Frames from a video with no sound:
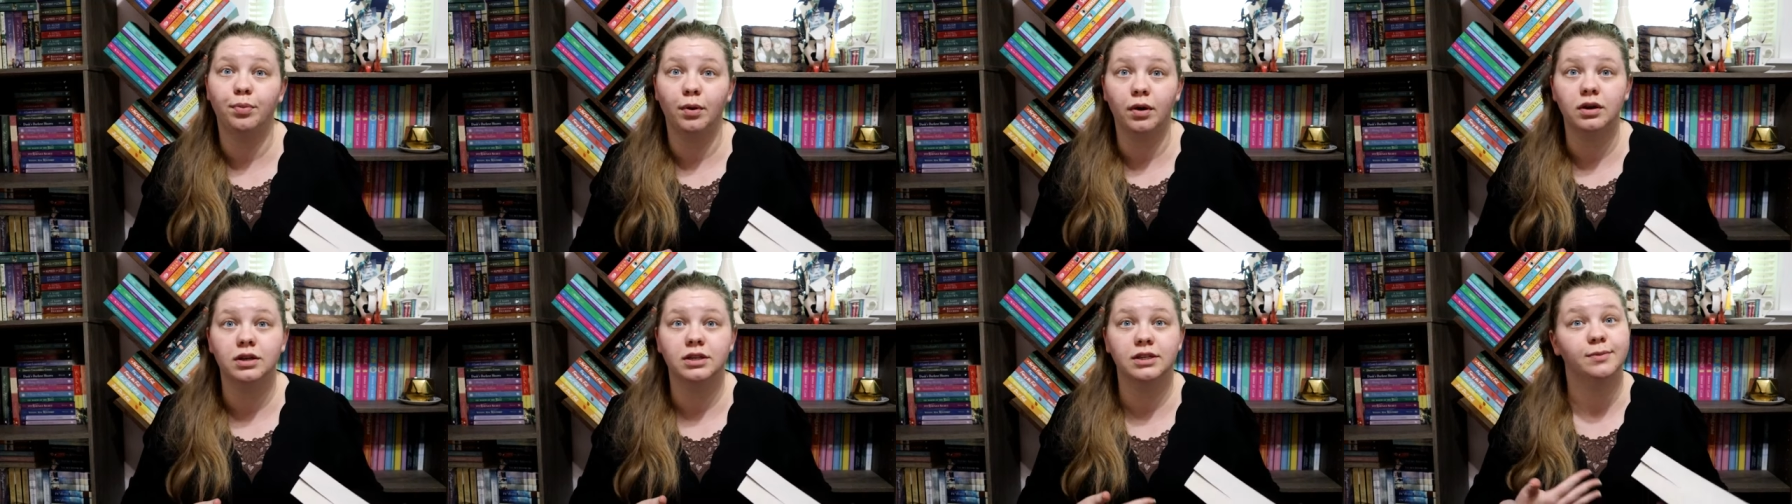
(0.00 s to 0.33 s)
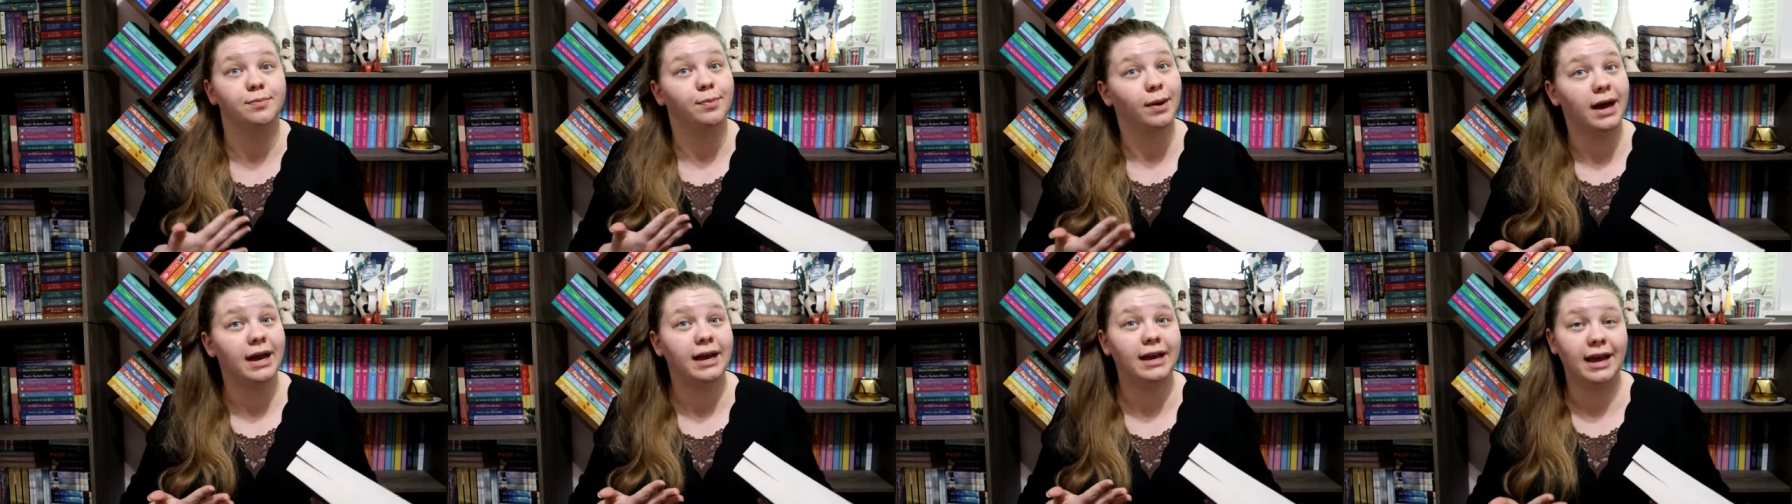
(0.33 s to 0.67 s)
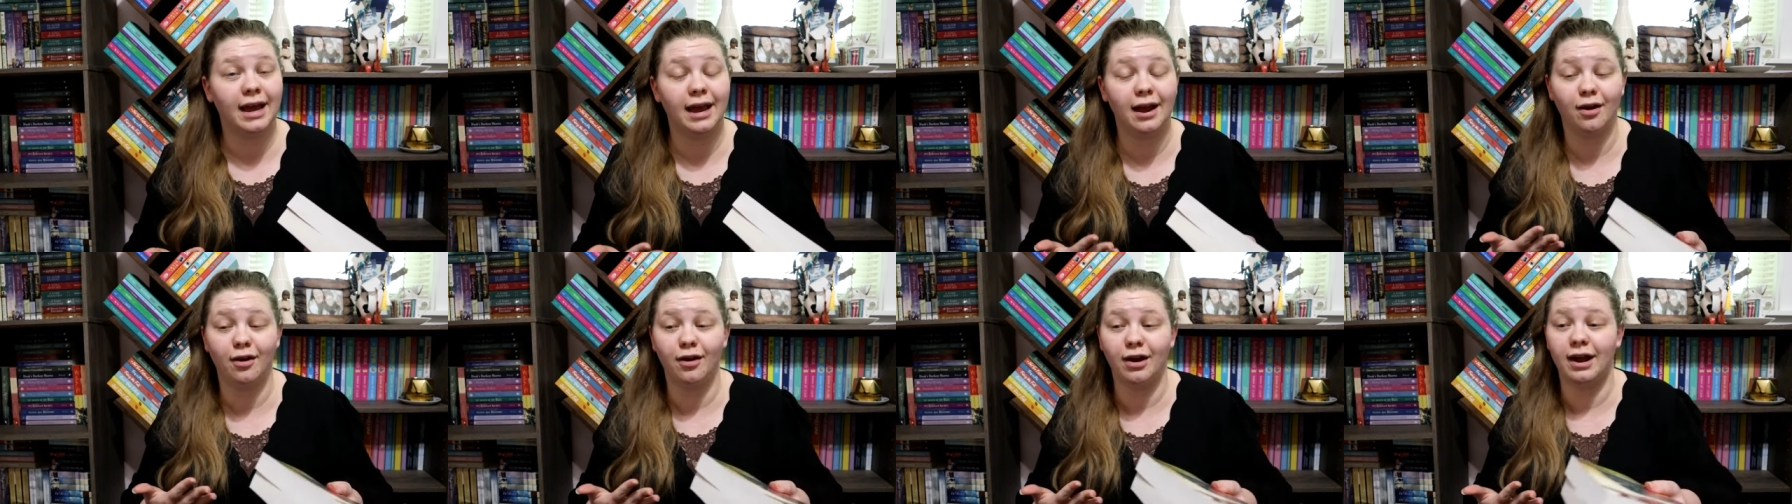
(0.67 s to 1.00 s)
books by
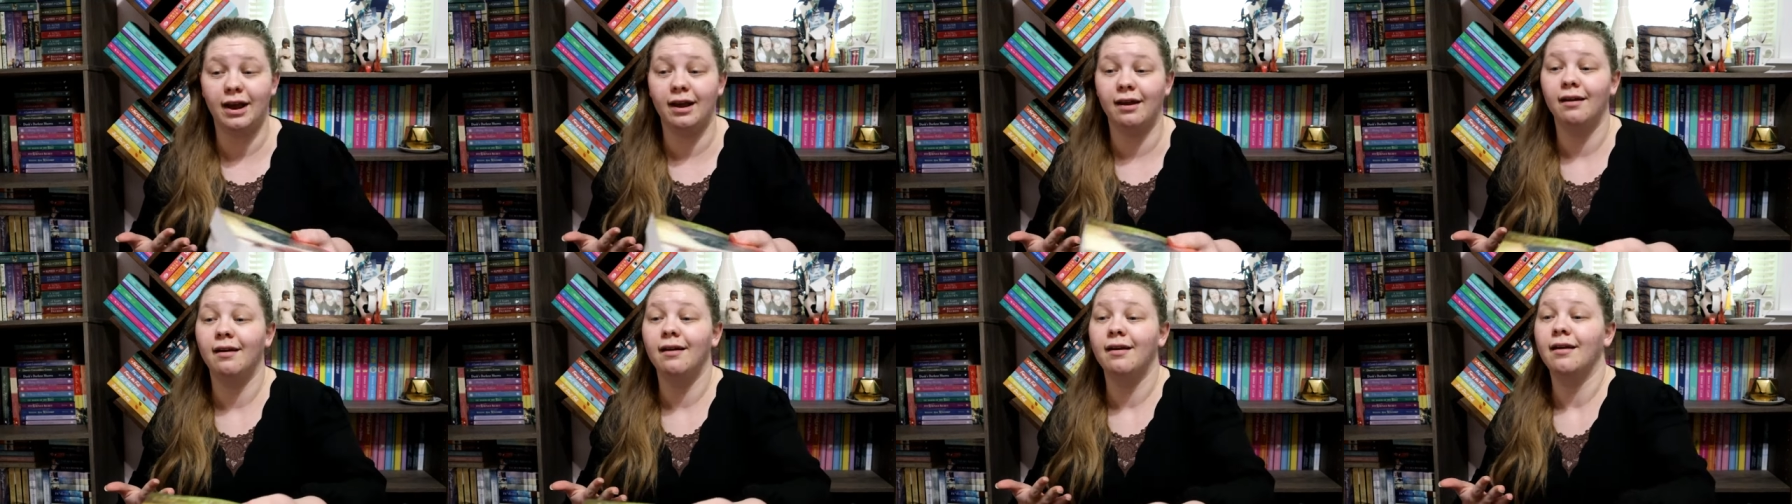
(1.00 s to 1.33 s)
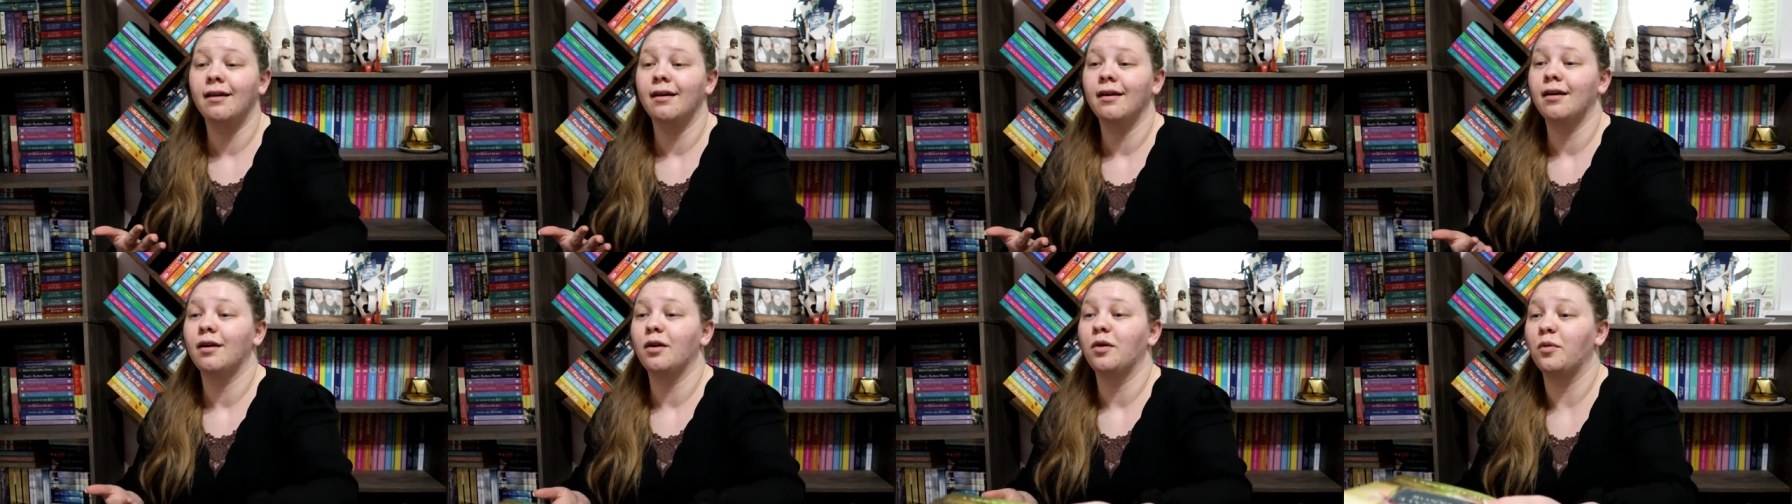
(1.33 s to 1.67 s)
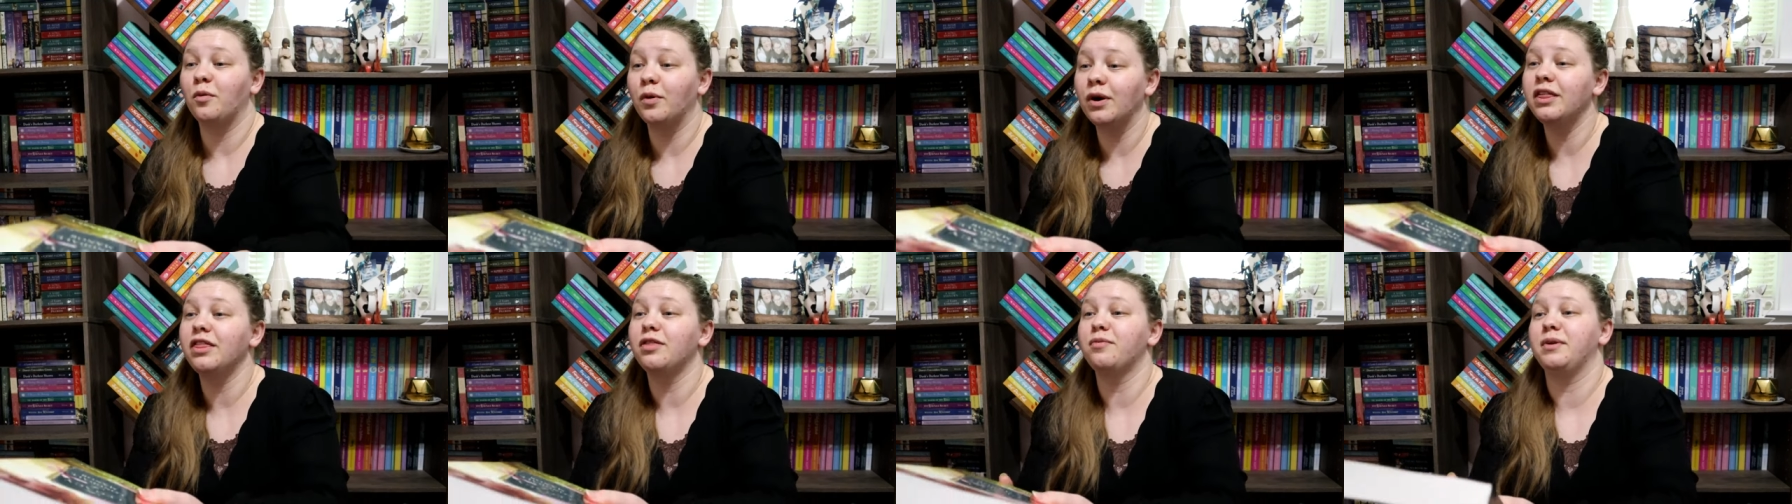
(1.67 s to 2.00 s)
Carrie
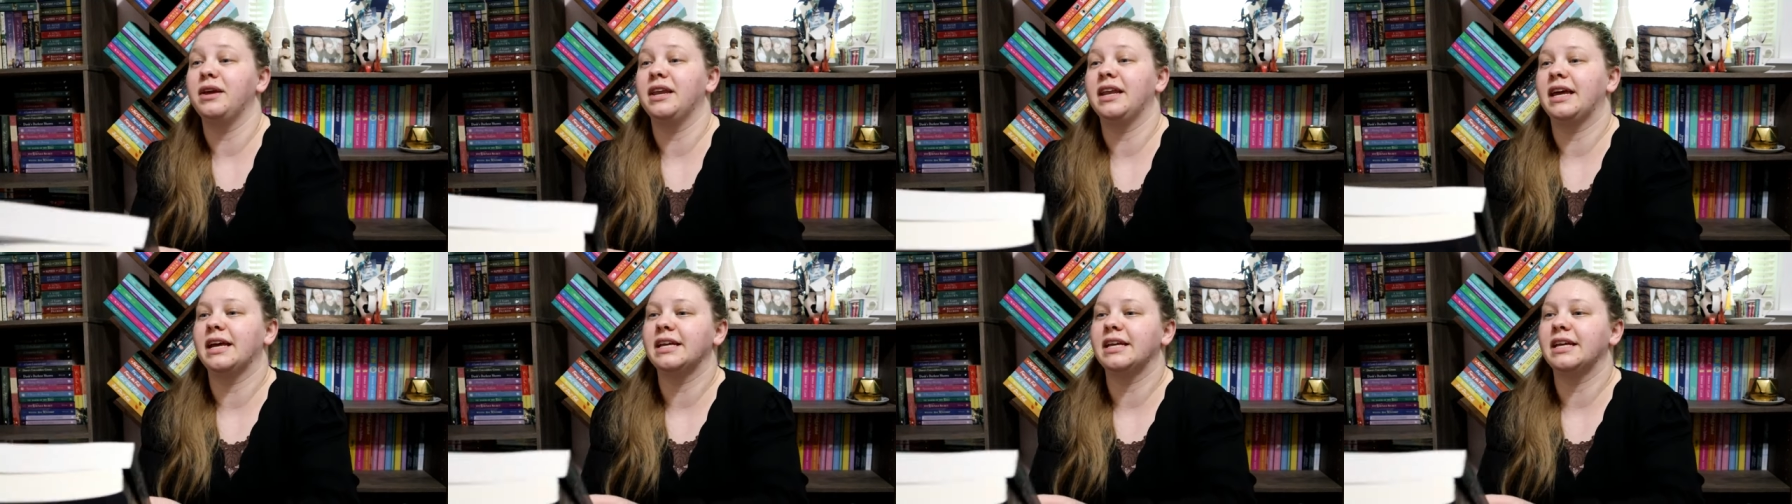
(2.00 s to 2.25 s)
with me